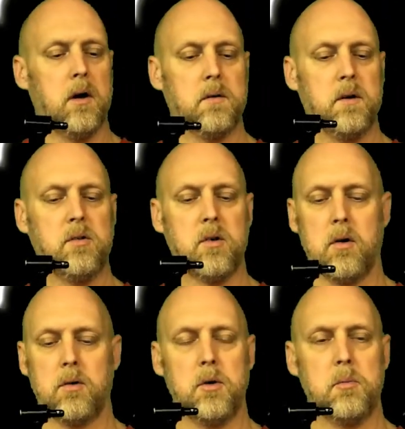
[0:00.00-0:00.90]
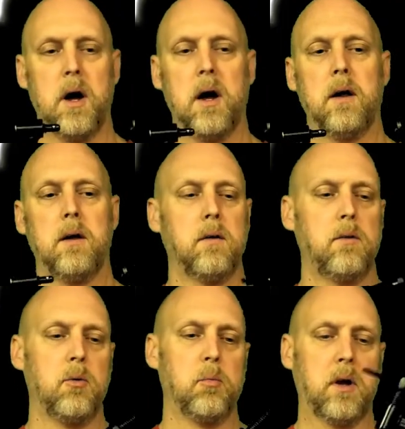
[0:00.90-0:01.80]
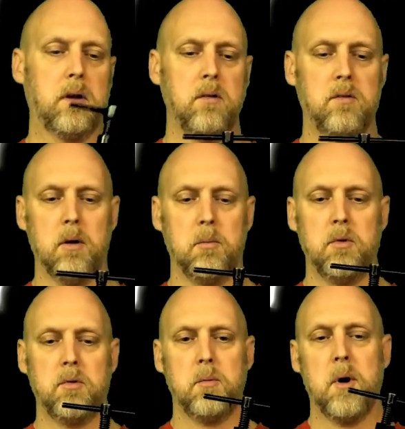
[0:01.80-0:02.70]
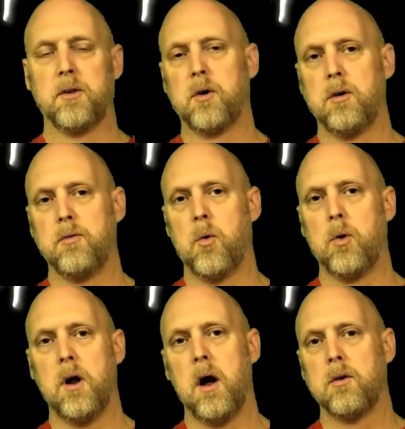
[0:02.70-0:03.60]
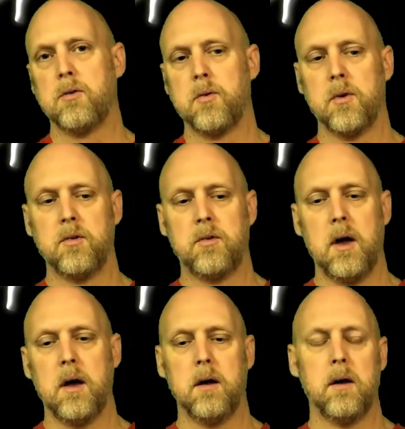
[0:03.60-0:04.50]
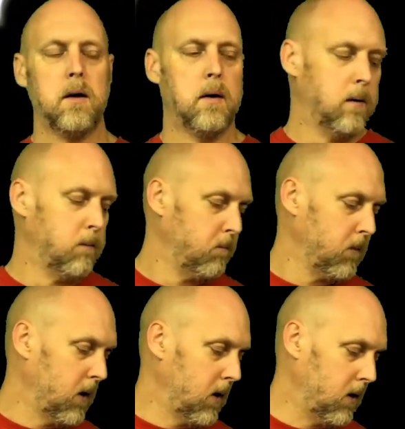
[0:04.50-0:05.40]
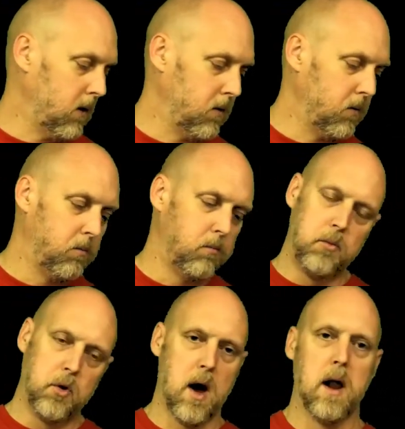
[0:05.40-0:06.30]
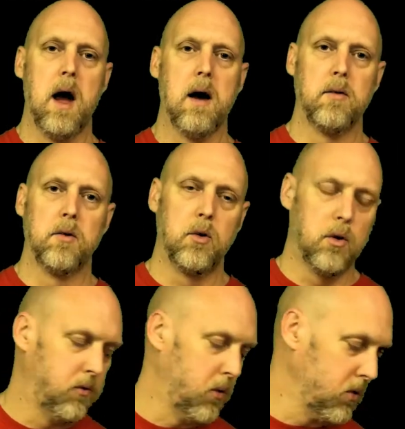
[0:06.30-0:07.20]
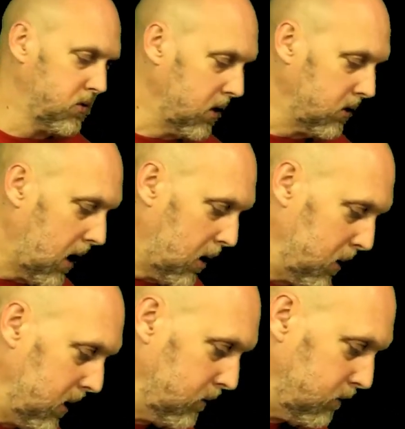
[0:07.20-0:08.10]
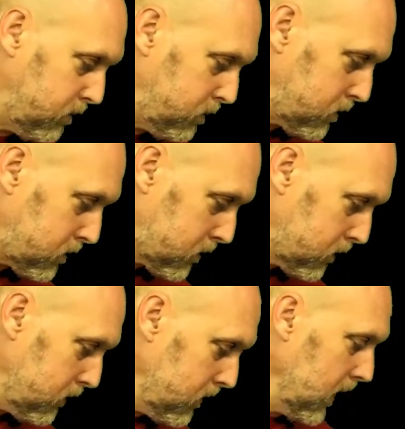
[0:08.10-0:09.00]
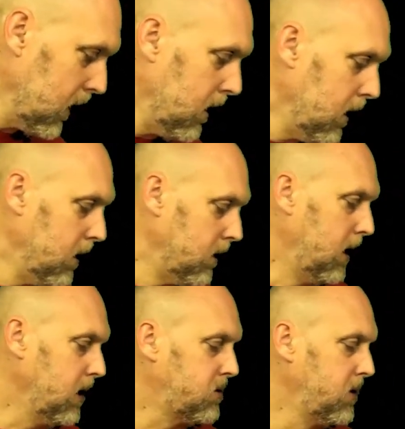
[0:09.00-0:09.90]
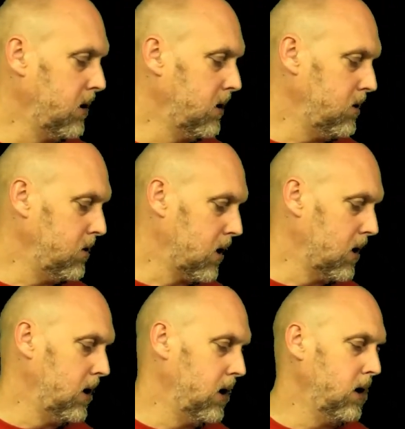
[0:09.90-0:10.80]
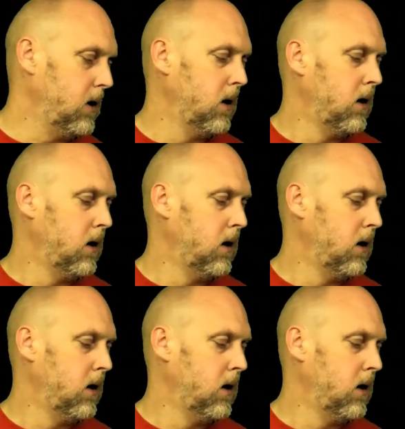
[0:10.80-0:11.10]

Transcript: These aren't too bad. You can pick these up usually about $30–40 for the set. You got to have it to do a 4-stroke top end. The next thing that you're going to need